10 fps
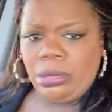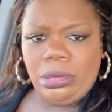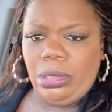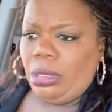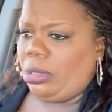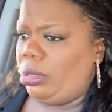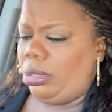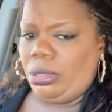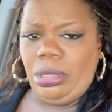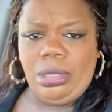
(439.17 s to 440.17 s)

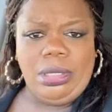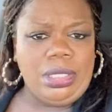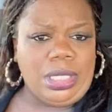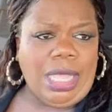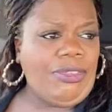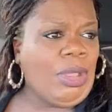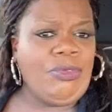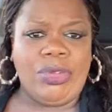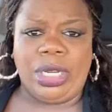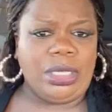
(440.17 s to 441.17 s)
Look, y'all, I'm
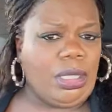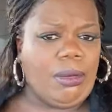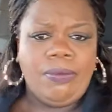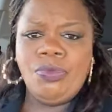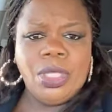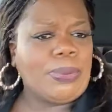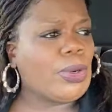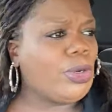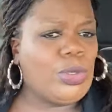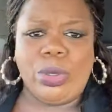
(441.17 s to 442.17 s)
feeling a little
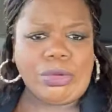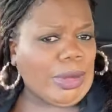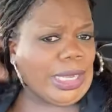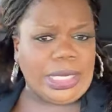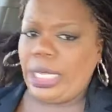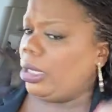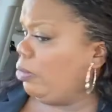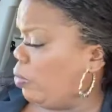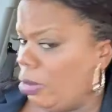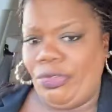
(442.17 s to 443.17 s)
paranoid right now.
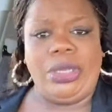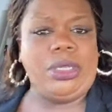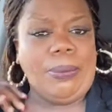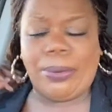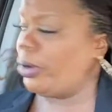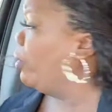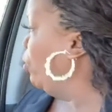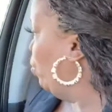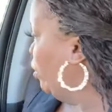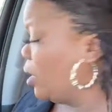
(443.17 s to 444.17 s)
I'm feeling a little
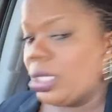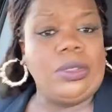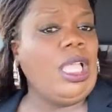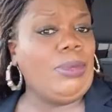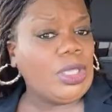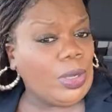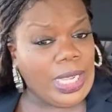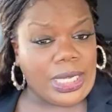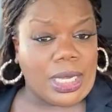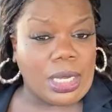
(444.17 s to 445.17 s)
paranoid, so let me go
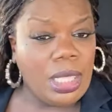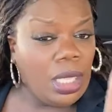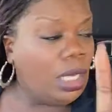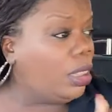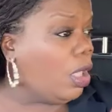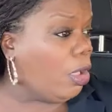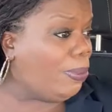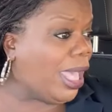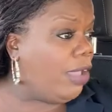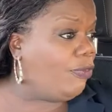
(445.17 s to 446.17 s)
ahead and log
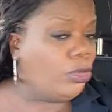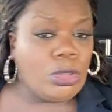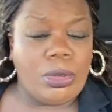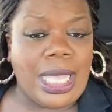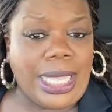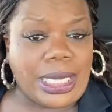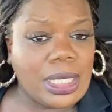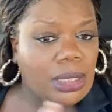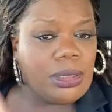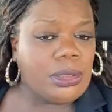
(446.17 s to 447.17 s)
back for. I
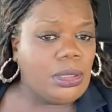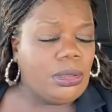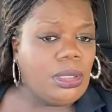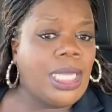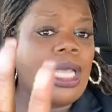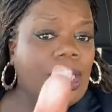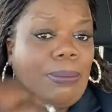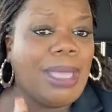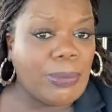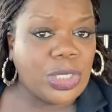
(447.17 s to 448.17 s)
gotta
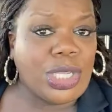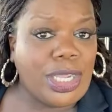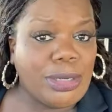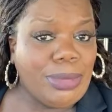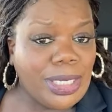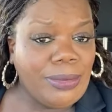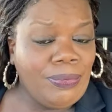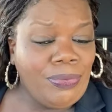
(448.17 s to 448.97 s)
get back with y'all in a minute,